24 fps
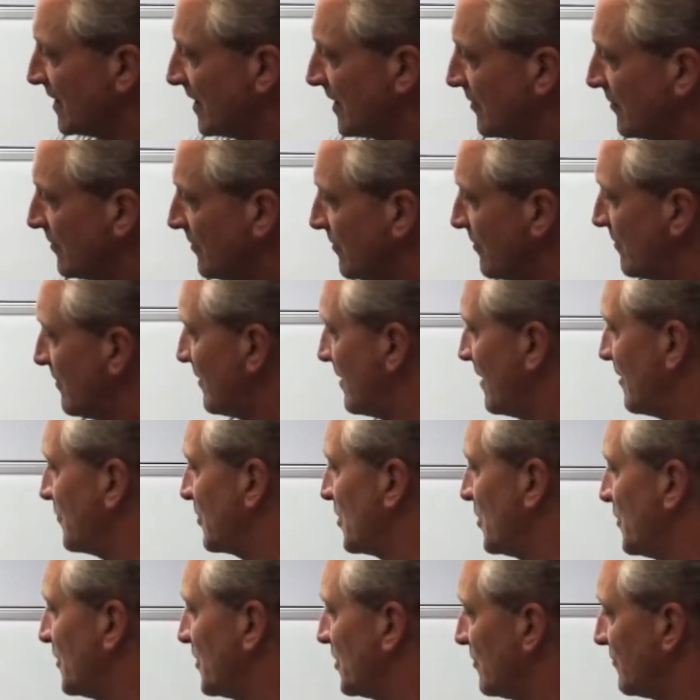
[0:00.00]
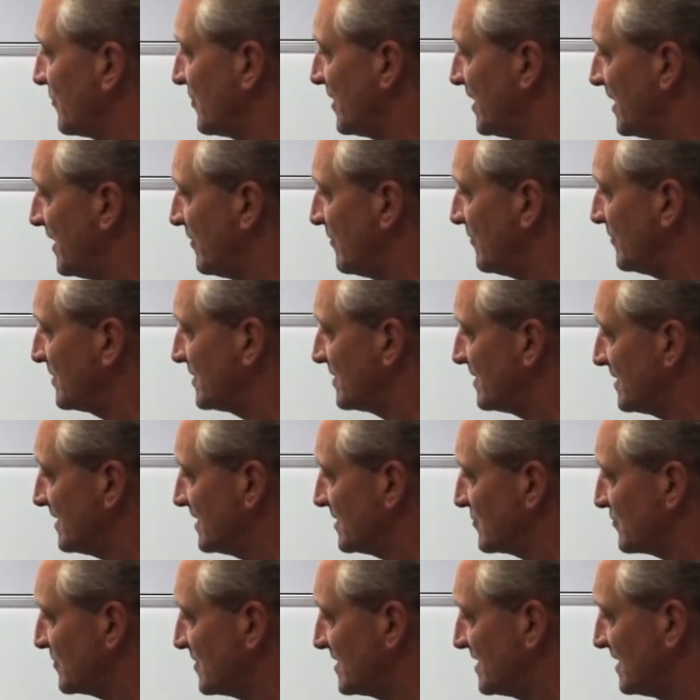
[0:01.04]
here, I'm going over here to
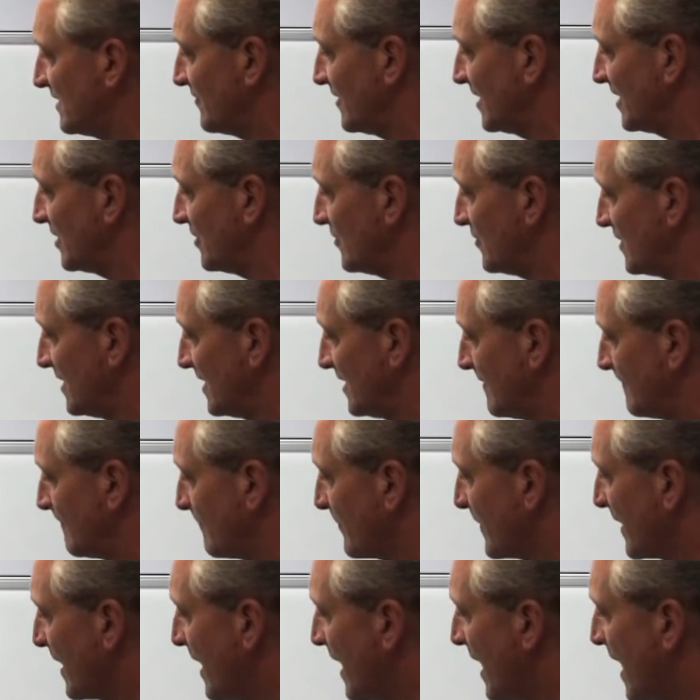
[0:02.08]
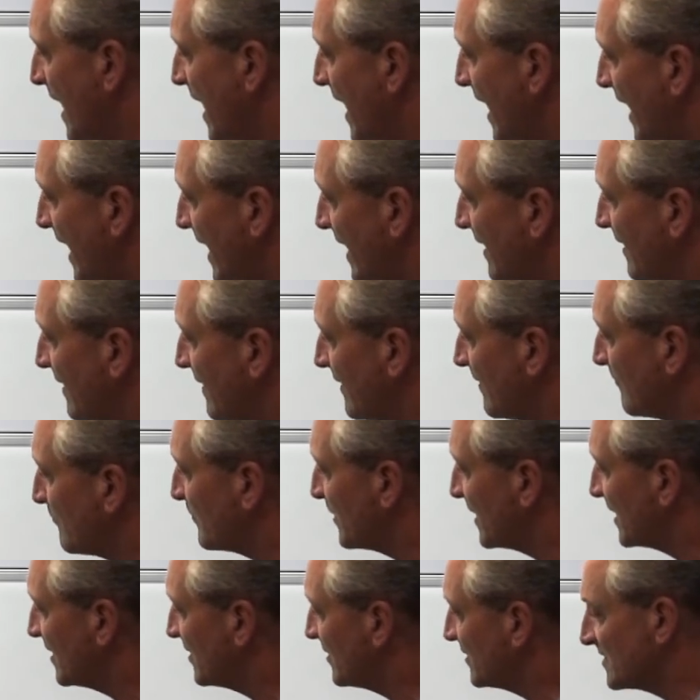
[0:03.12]
this receiving unit. And
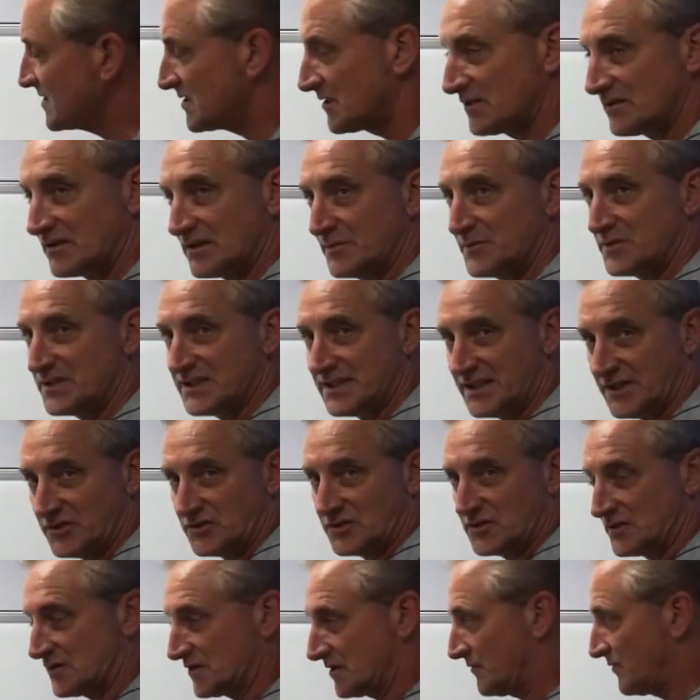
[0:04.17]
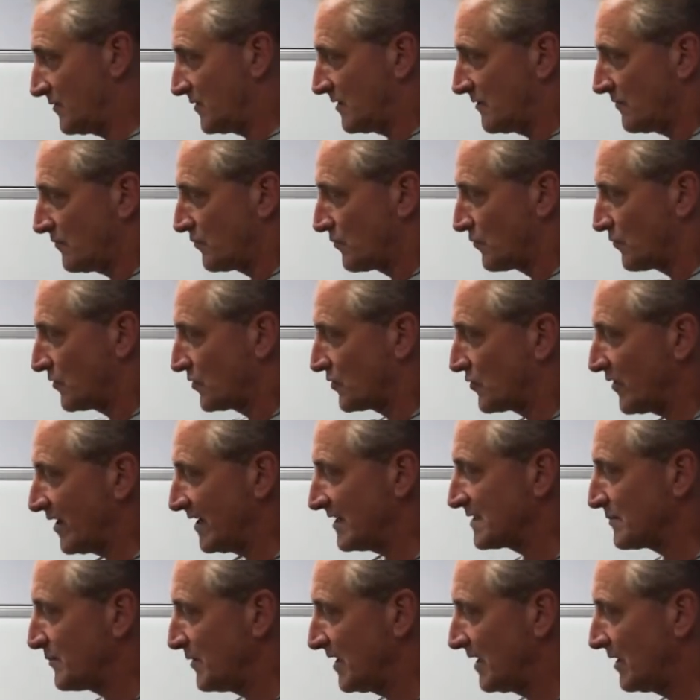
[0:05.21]
because of the limitations of the
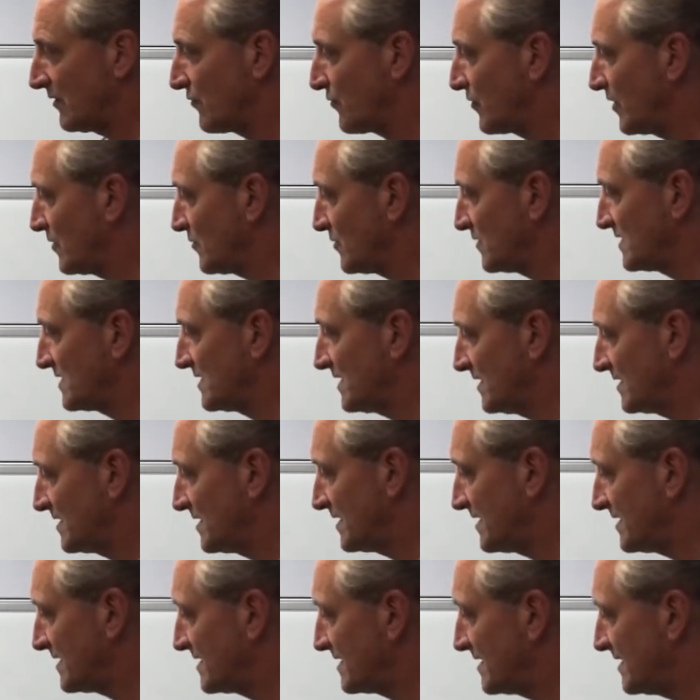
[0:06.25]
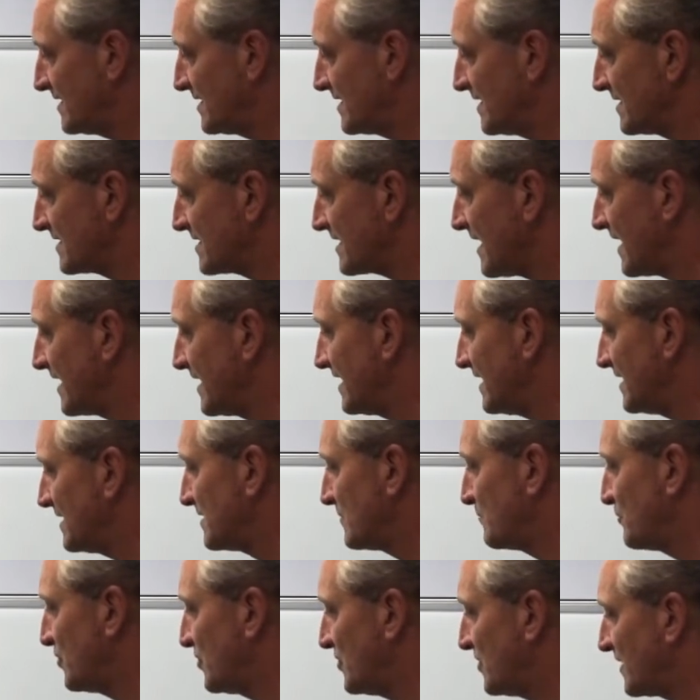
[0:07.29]
transmitting frequency to this distance, I need to
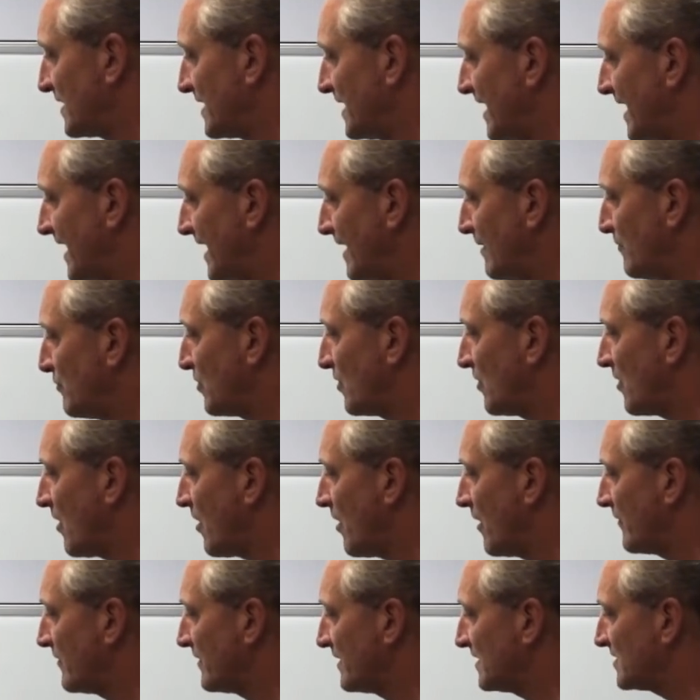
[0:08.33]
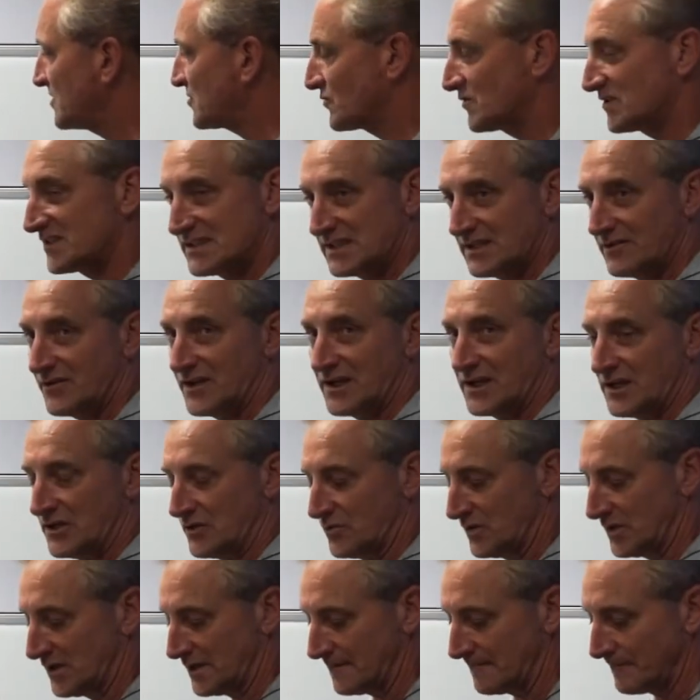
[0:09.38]
put a cable on this receiving
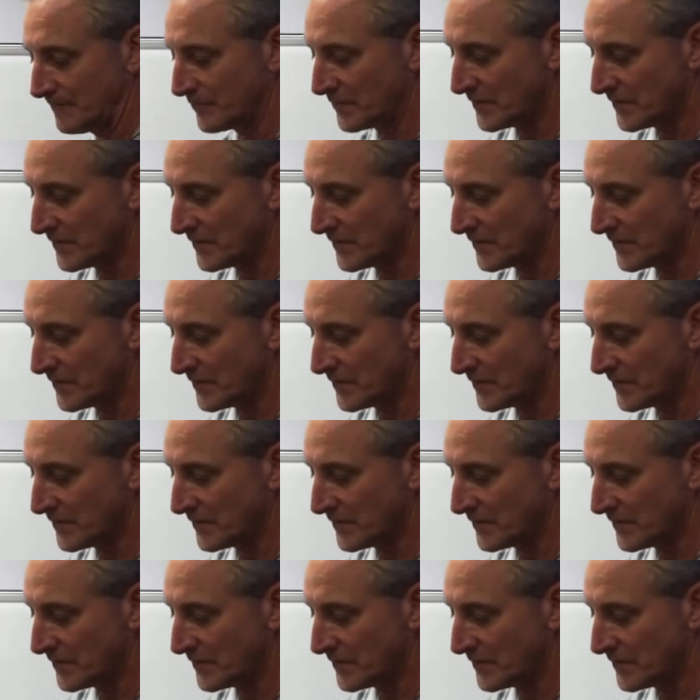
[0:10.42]
unit.